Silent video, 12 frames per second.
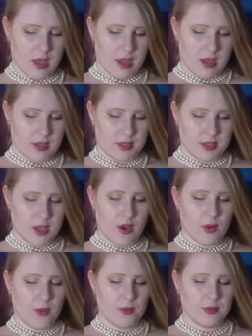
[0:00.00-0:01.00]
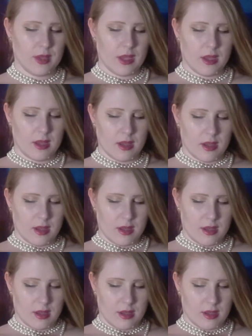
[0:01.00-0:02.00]
So,
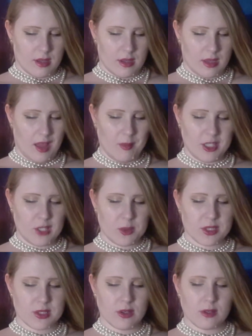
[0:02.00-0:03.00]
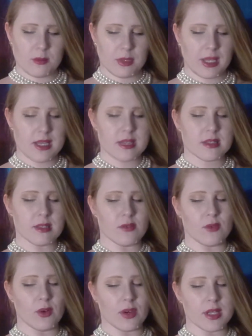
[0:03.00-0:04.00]
coming to a certain place in the
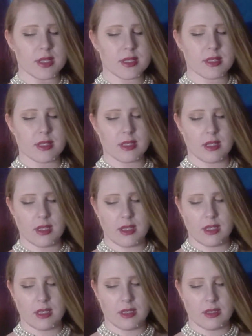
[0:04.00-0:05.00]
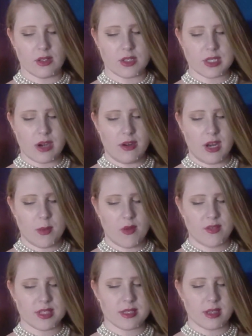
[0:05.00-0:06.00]
forest, there started up of a
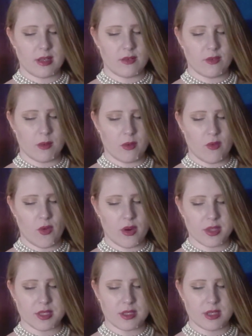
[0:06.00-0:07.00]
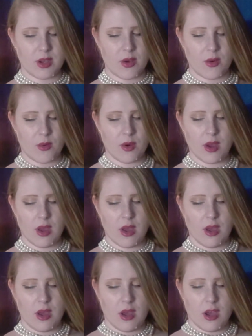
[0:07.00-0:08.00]
sudden from before us a doe,
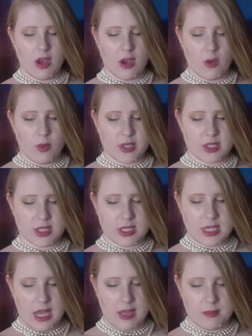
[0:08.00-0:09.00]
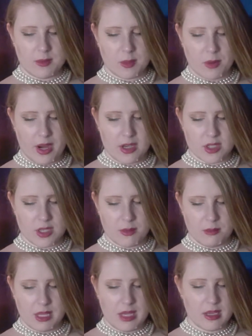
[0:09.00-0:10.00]
which same the branchet
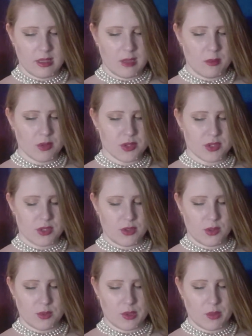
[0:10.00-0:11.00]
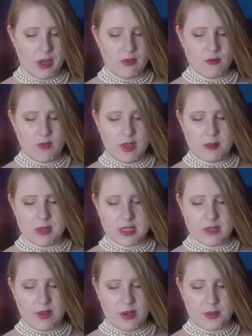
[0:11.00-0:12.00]
immediately pursued with great vehemence
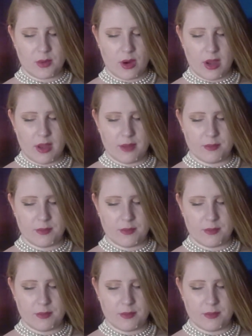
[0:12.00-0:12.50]
of outcry.